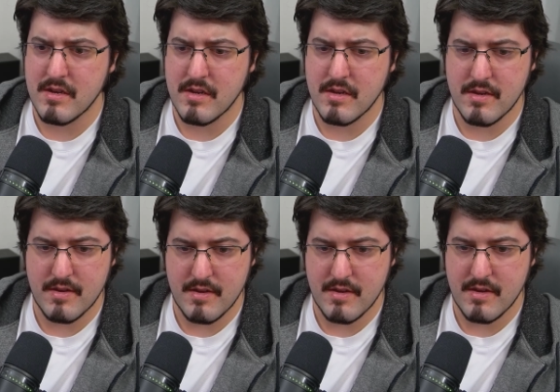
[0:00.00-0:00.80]
hop,
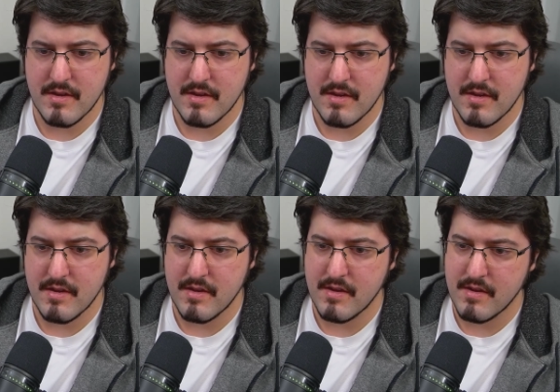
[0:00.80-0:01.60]
skip, and
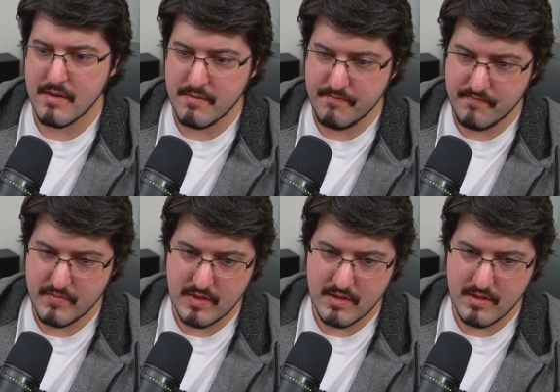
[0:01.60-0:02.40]
crash at it.
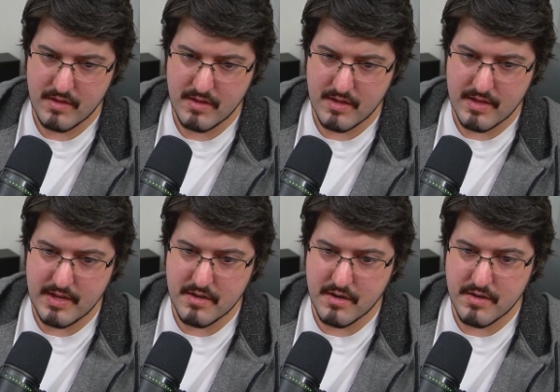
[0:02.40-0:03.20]

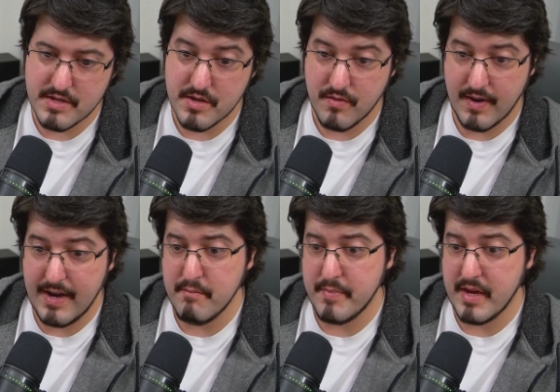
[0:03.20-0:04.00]
Glenn Curtiss,
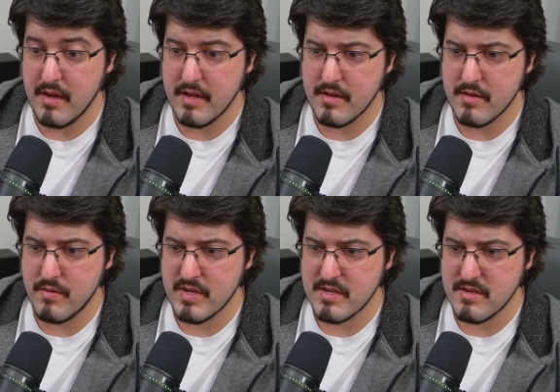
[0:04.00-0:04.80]
Graham Bell, and
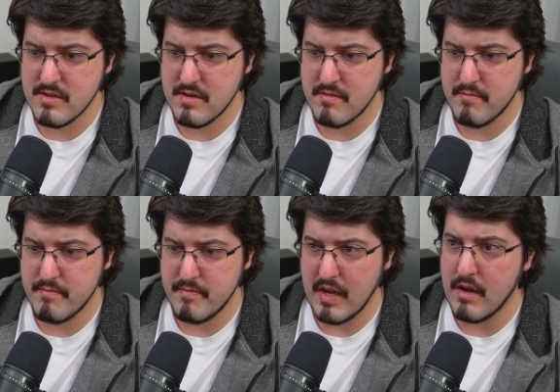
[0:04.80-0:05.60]
Louis
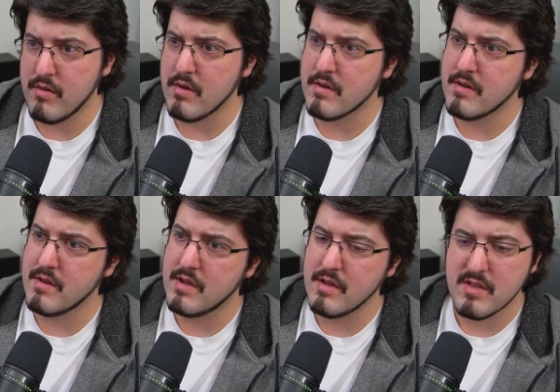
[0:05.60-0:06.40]
Blériot?
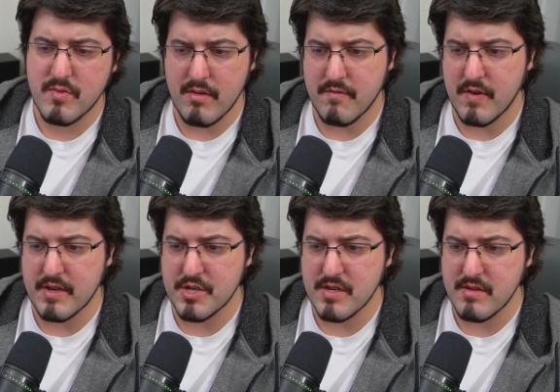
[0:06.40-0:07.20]
Probably
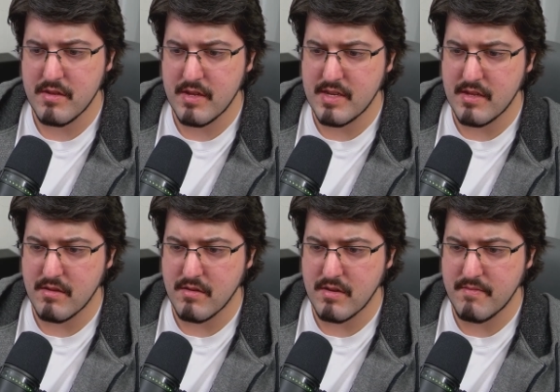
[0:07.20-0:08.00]
French. They see a
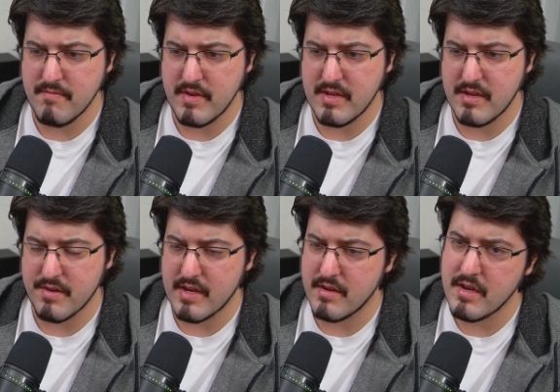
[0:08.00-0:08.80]
little uh,
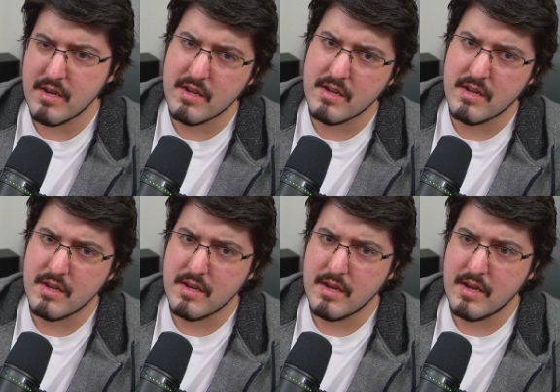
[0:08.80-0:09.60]
Matilde.
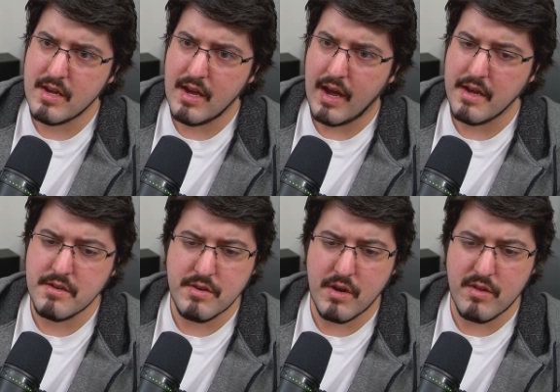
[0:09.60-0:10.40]
I
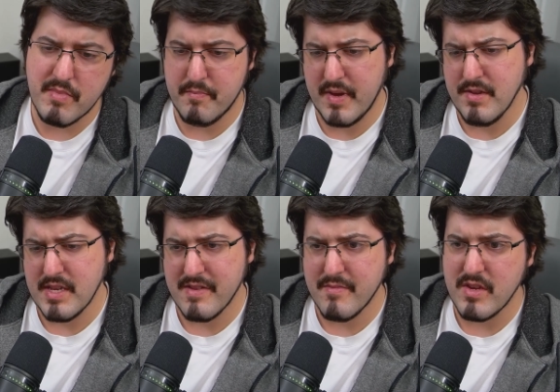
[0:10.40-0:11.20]
don't know them, but Bell
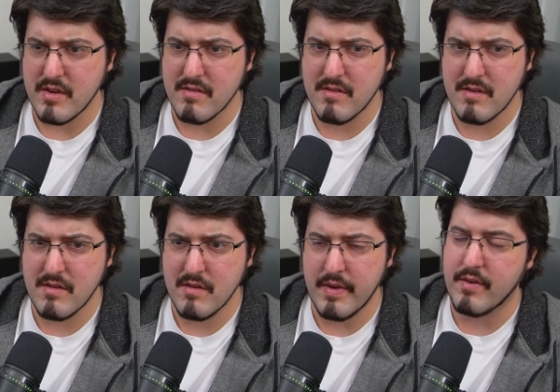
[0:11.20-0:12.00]
sounds familiar.
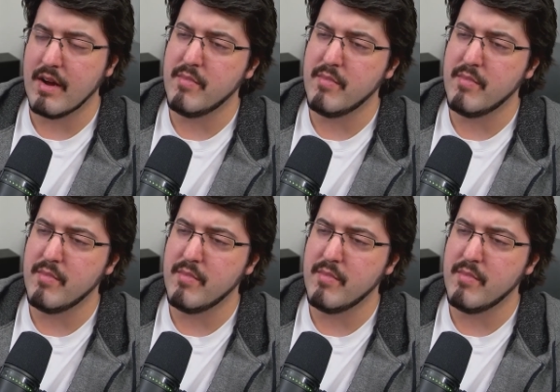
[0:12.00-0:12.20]
Time. Wait, Graham